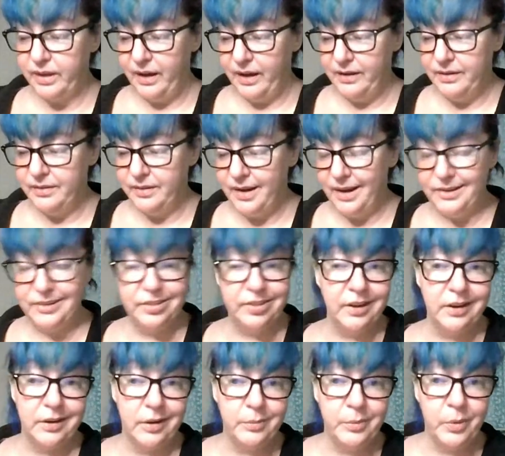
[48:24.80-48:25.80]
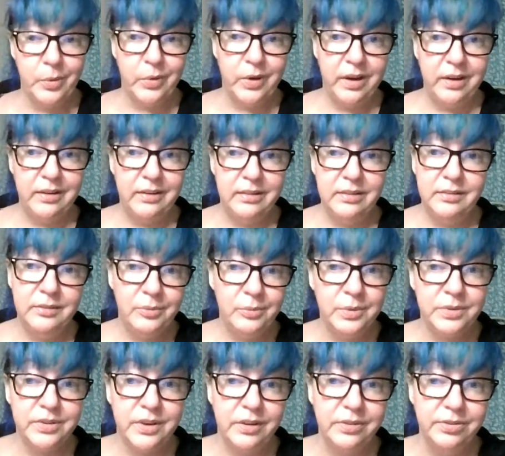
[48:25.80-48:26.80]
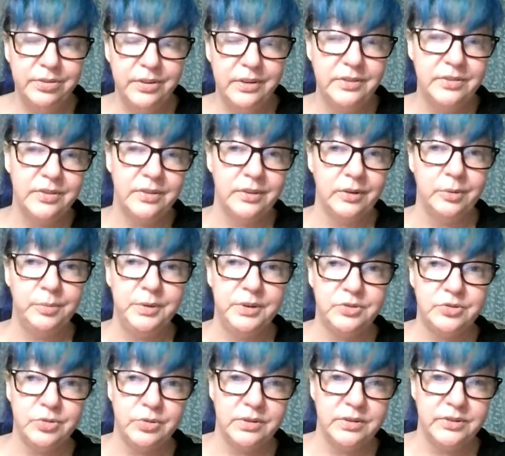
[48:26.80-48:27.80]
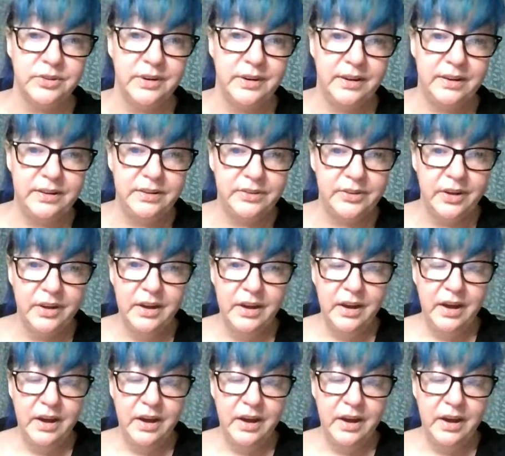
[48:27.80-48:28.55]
I think I'm okay with cutting things a little bit short tonight.